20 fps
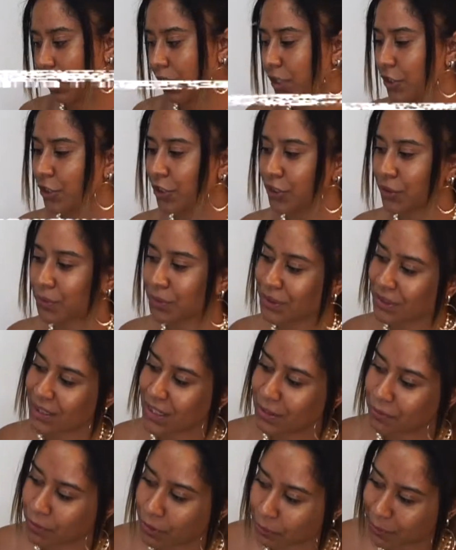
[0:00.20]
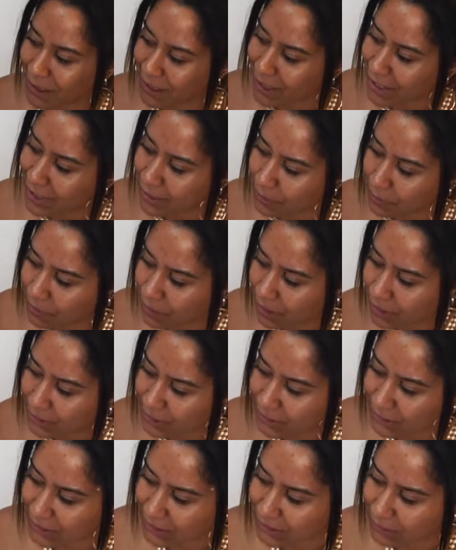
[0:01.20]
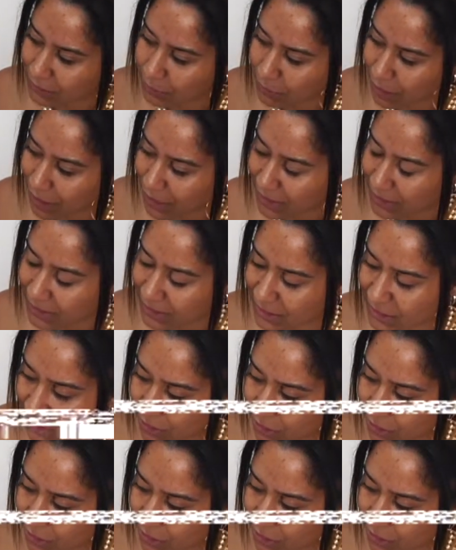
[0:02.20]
issue was that with my last project, I need to